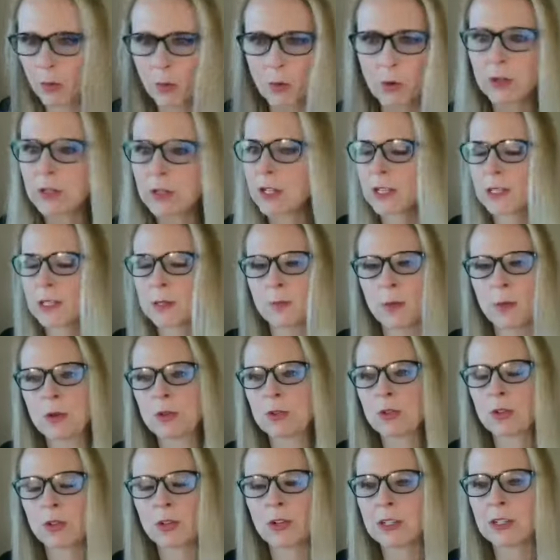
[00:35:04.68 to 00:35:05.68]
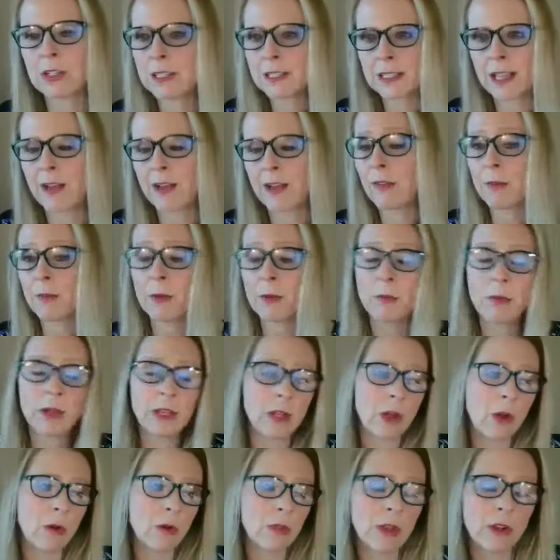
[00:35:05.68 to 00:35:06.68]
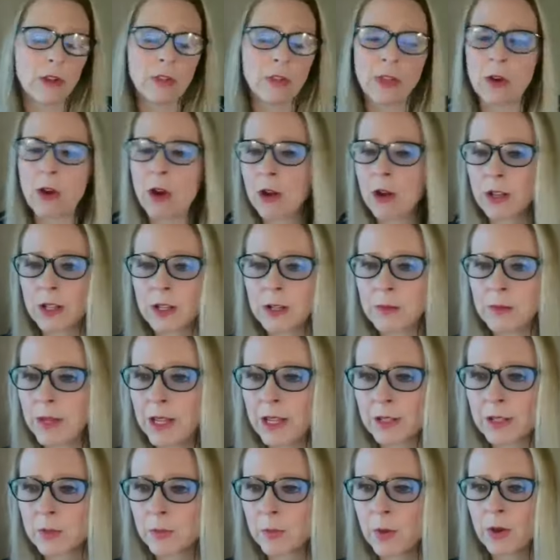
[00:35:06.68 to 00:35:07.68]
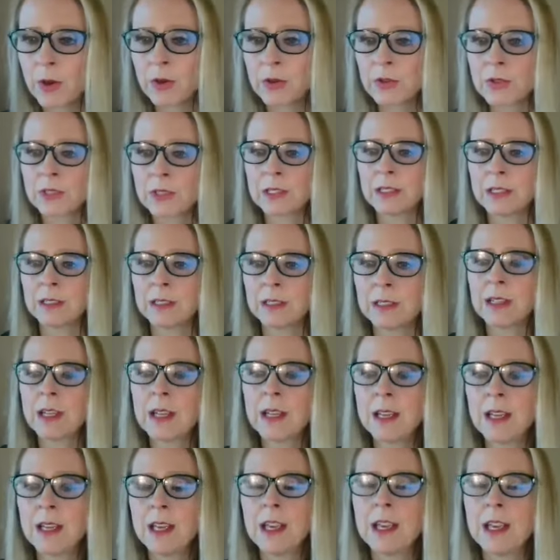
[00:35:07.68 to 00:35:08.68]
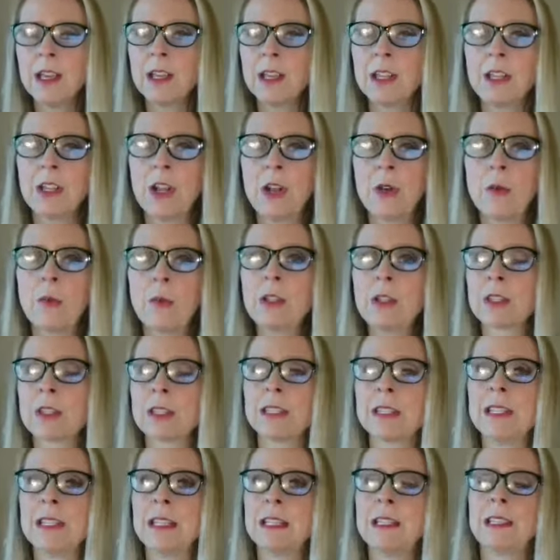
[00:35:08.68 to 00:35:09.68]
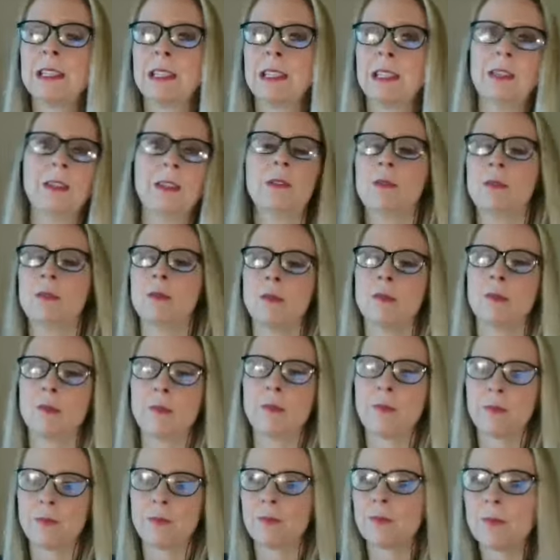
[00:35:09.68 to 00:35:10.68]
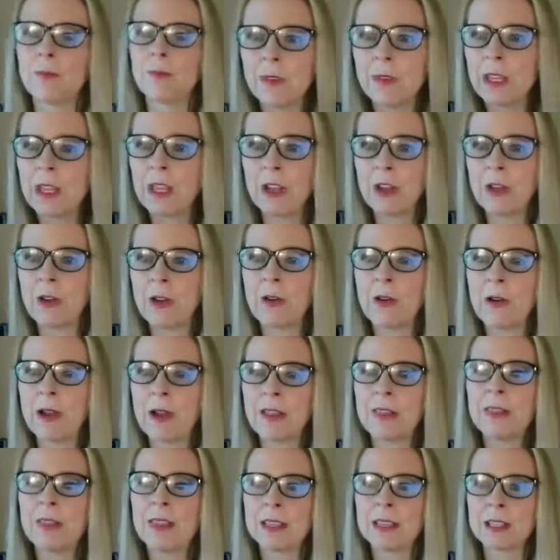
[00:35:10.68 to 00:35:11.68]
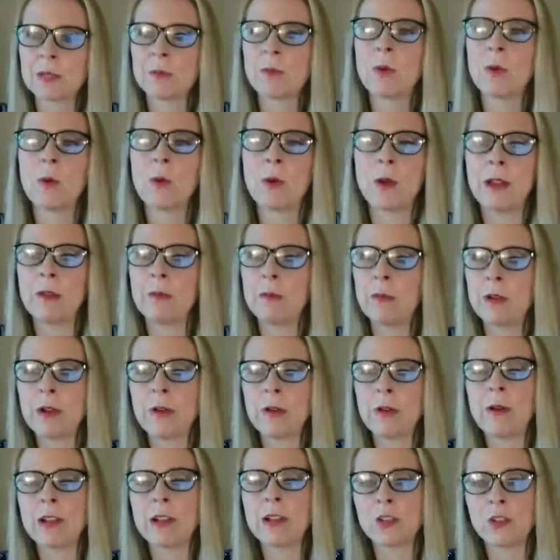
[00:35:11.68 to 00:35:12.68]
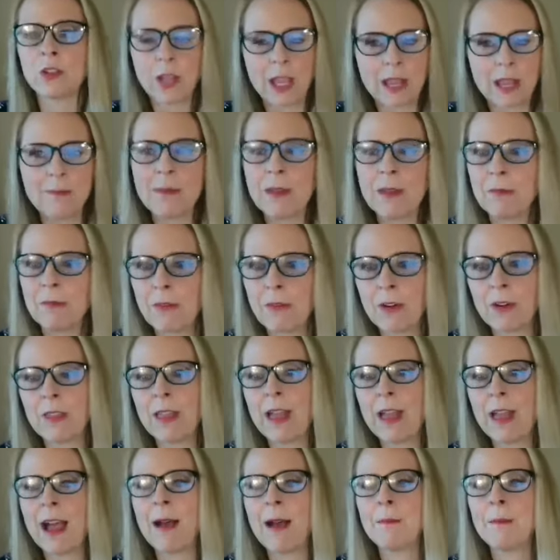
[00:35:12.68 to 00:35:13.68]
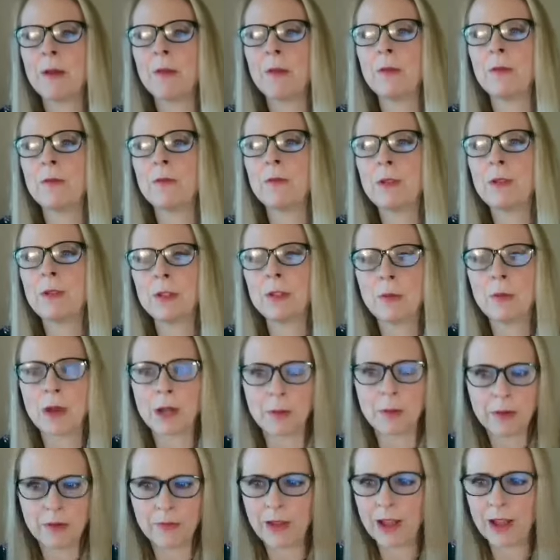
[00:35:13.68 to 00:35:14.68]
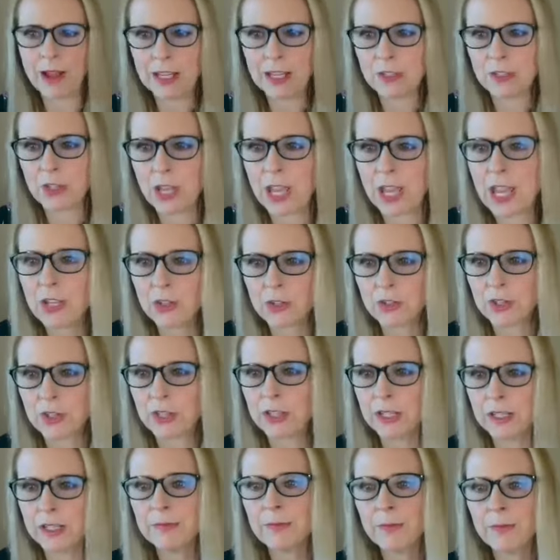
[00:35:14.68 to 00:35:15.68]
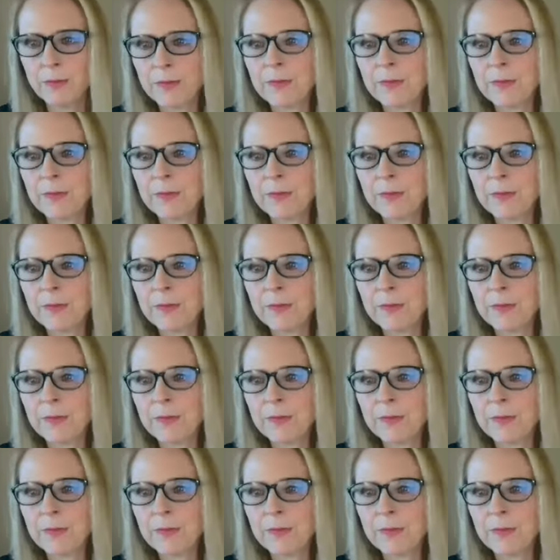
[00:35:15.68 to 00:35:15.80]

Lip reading: porn exposure and stuff. I mean, we know that they're all going to be exposed, and, we just need to, at this point, we don't want to shame them for that, but we do want to provide education.